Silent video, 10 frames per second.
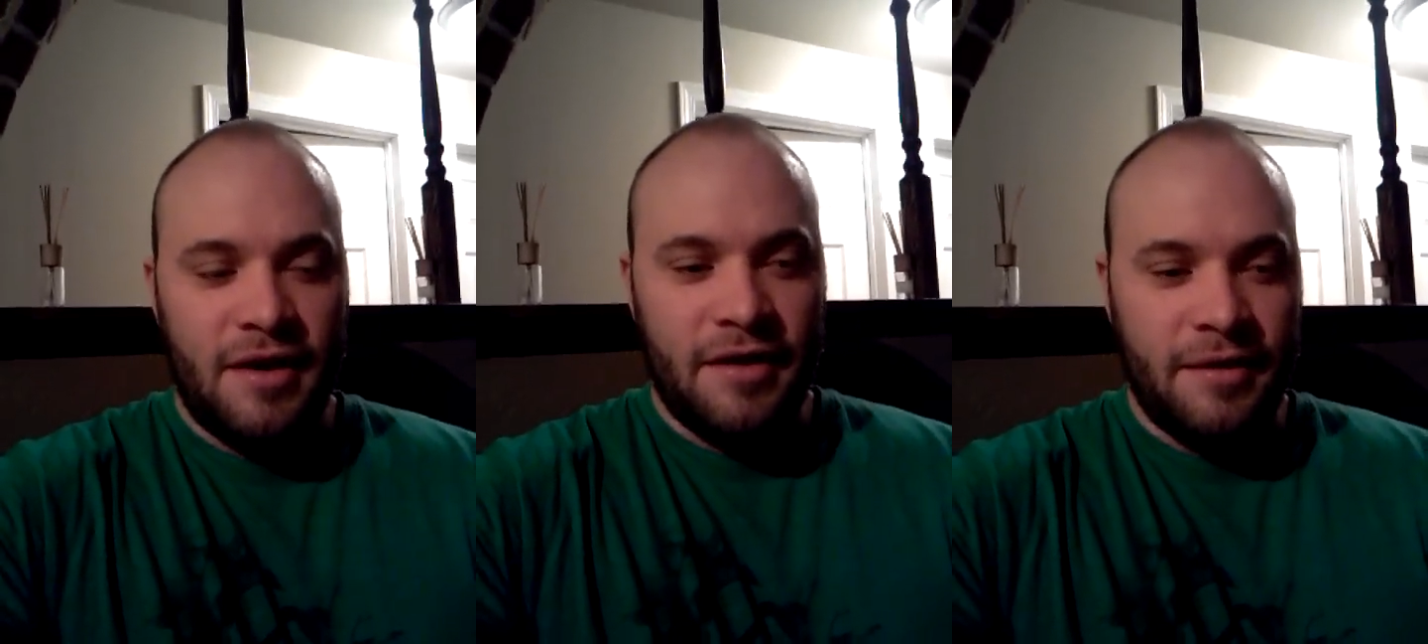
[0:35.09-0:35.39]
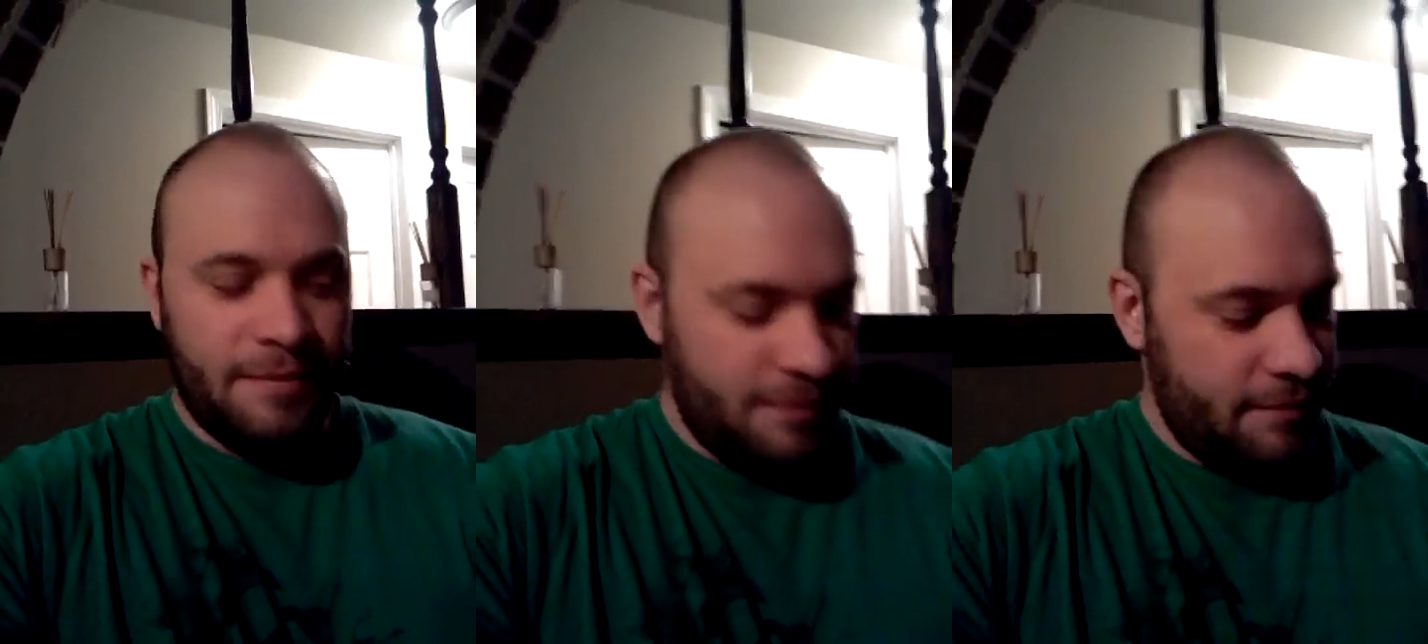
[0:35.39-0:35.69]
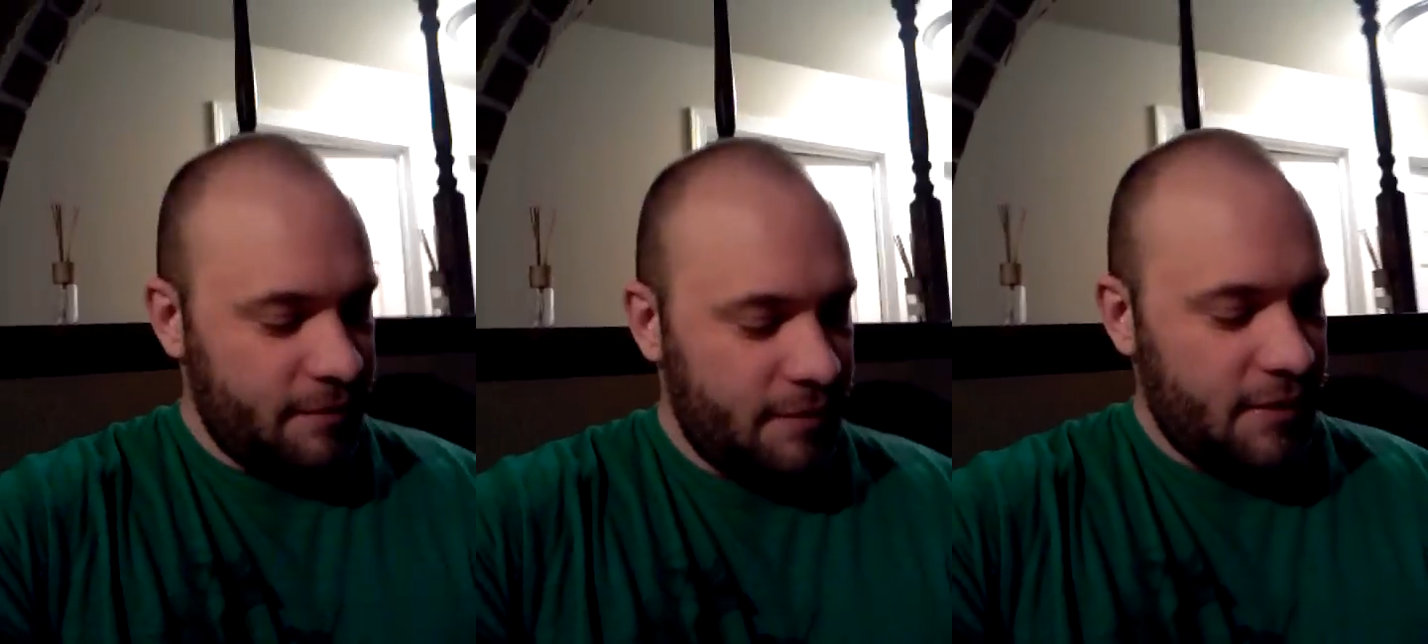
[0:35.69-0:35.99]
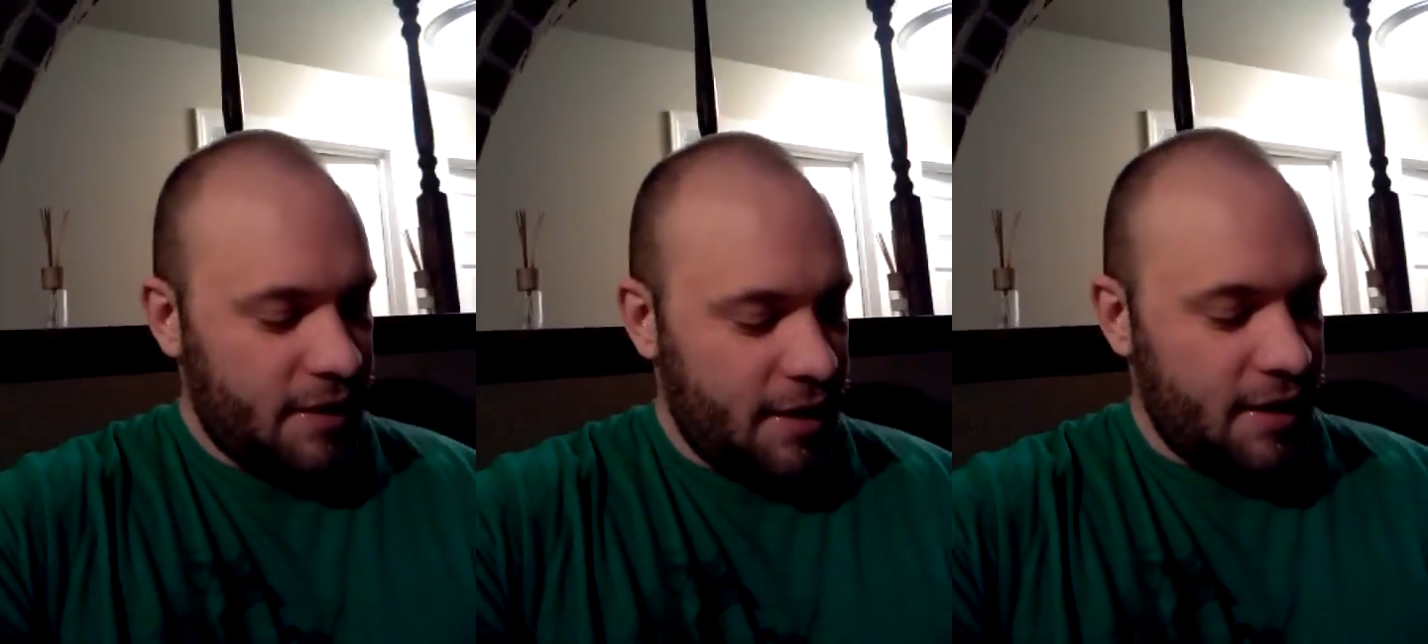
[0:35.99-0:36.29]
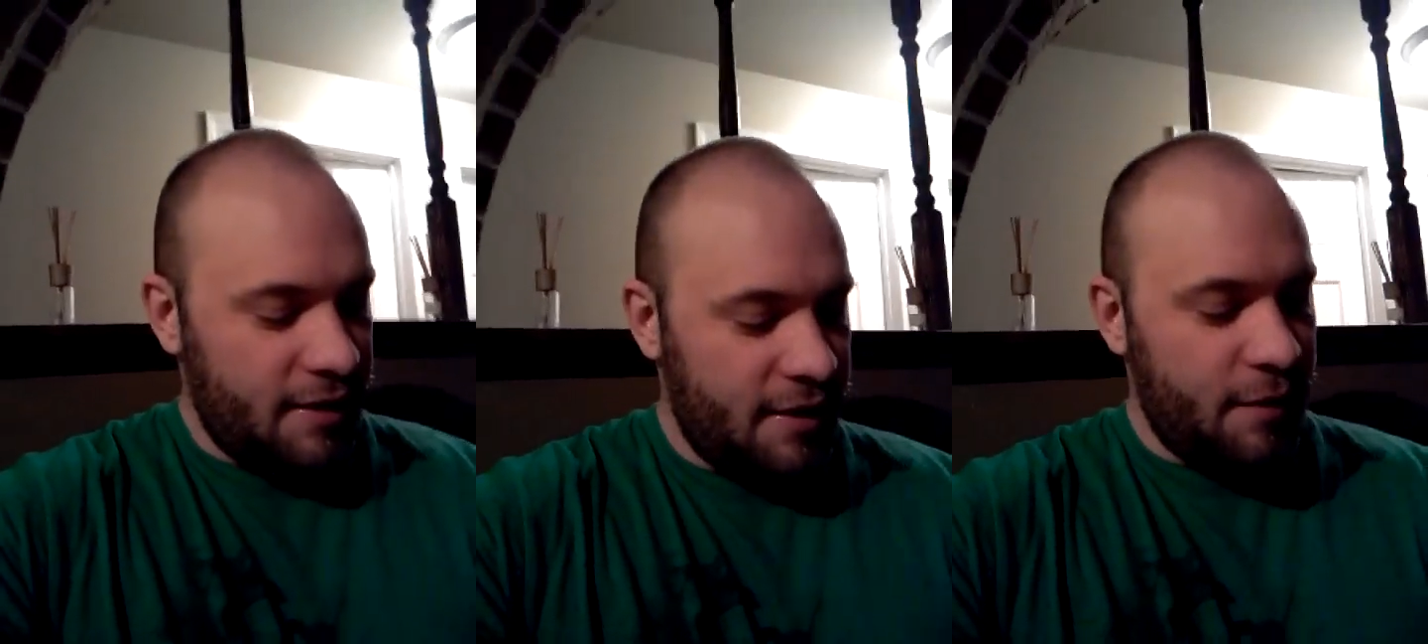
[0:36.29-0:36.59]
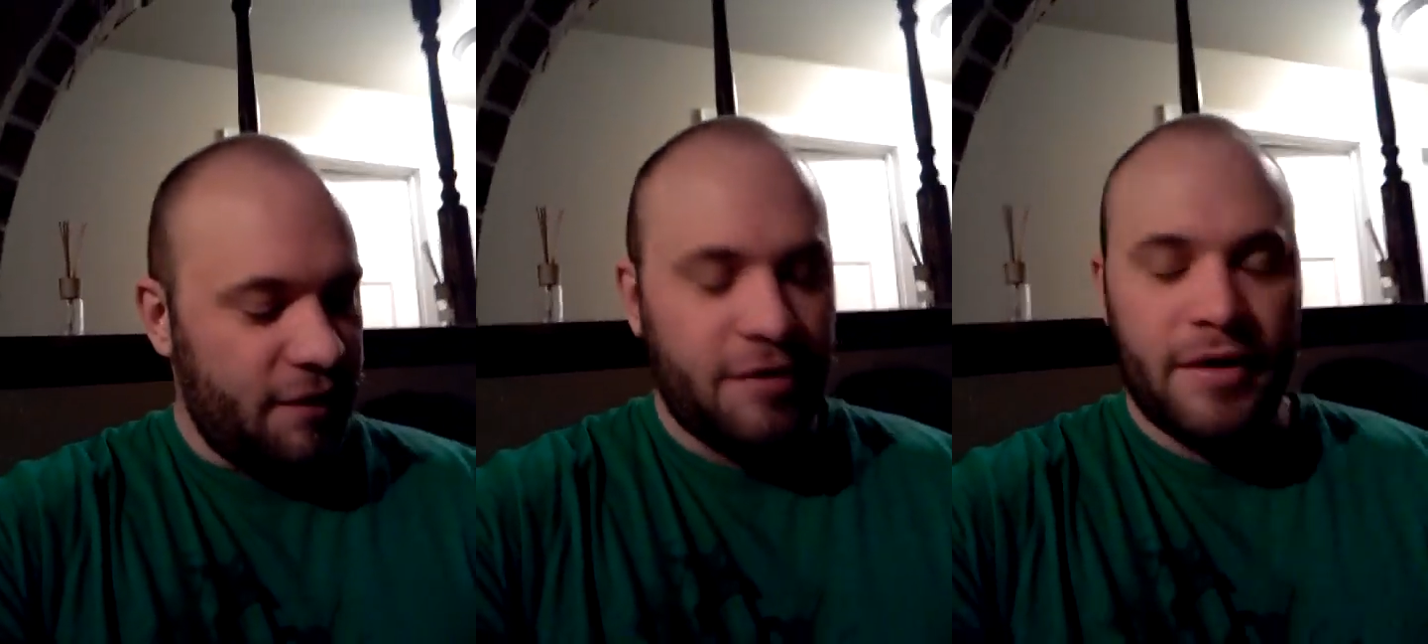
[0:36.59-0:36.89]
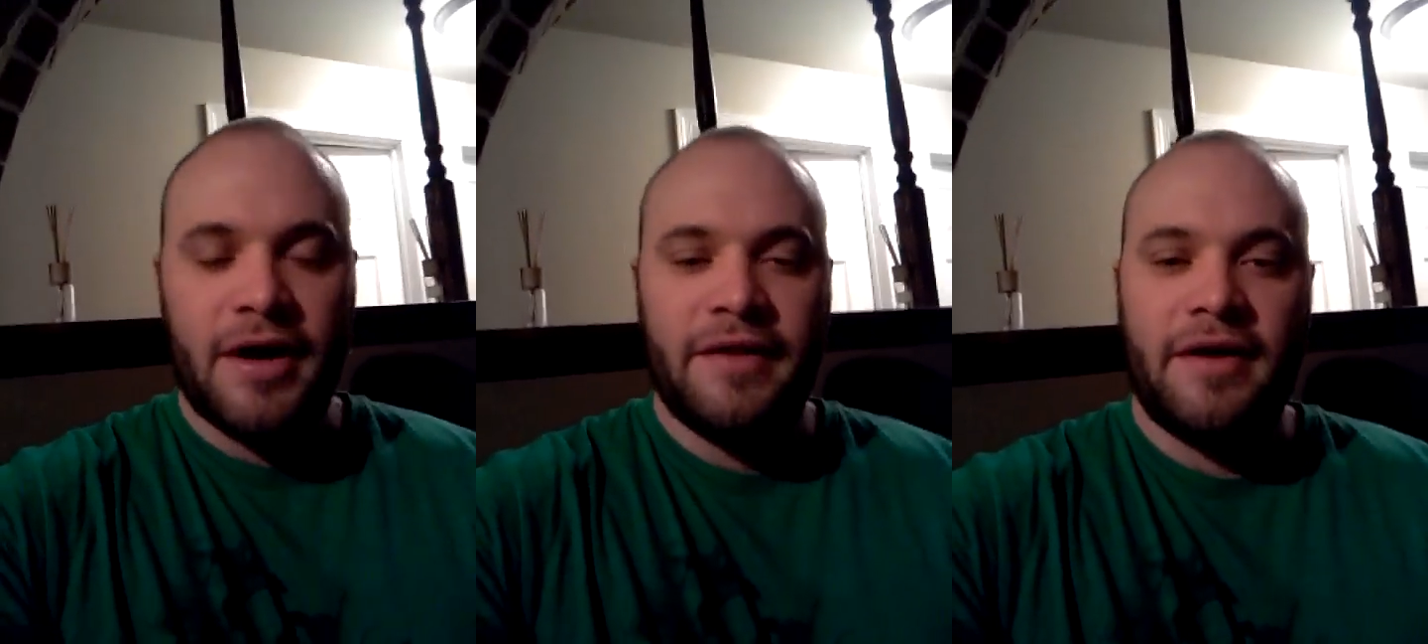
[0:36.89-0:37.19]
um, and uh, what's going
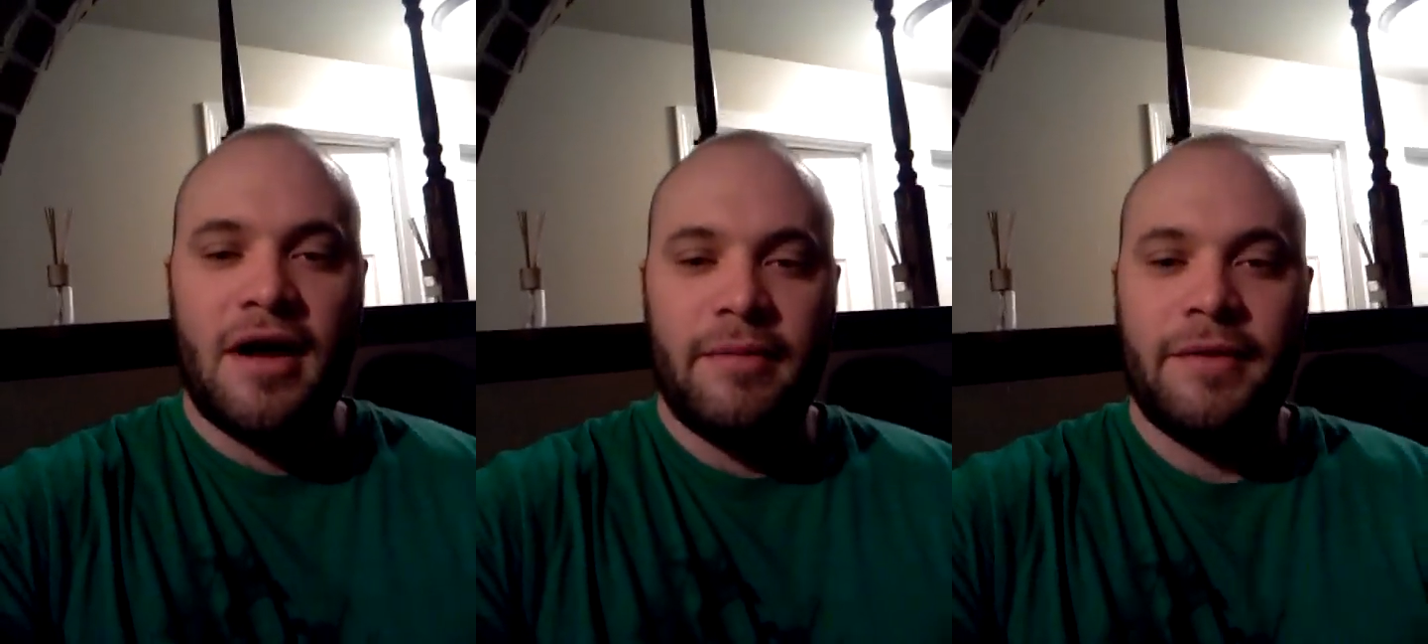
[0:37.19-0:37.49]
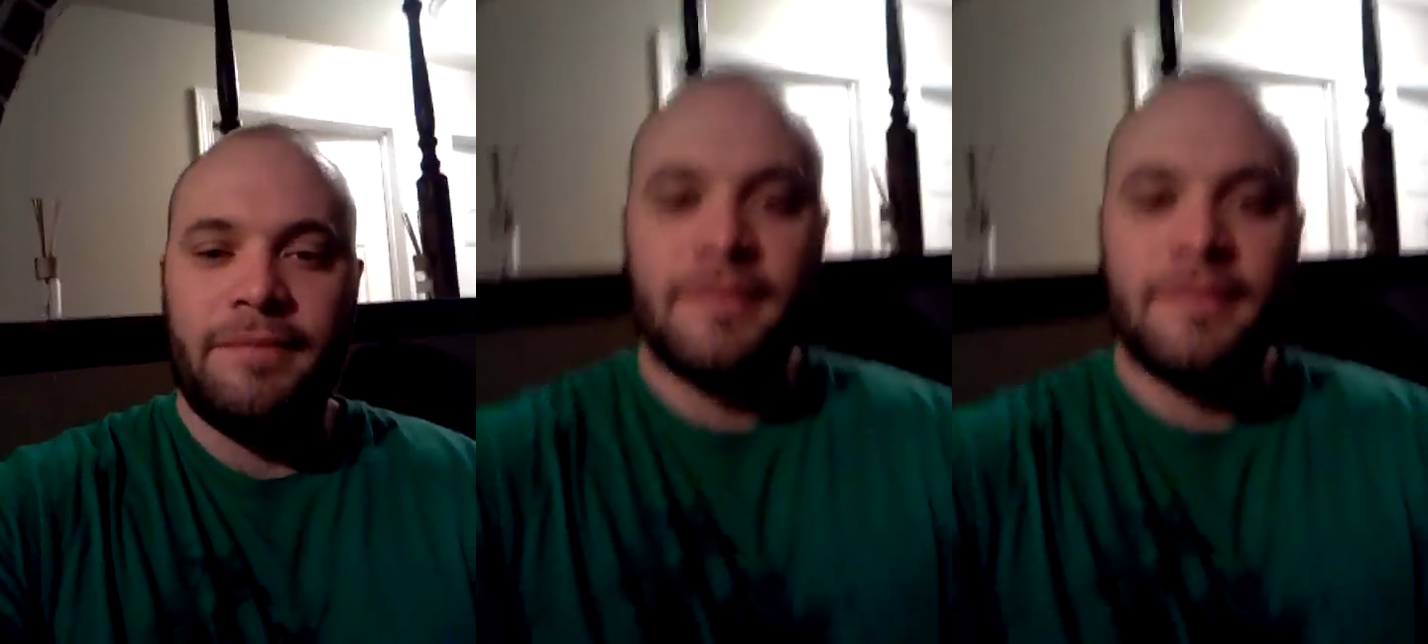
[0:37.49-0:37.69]
on in the economy.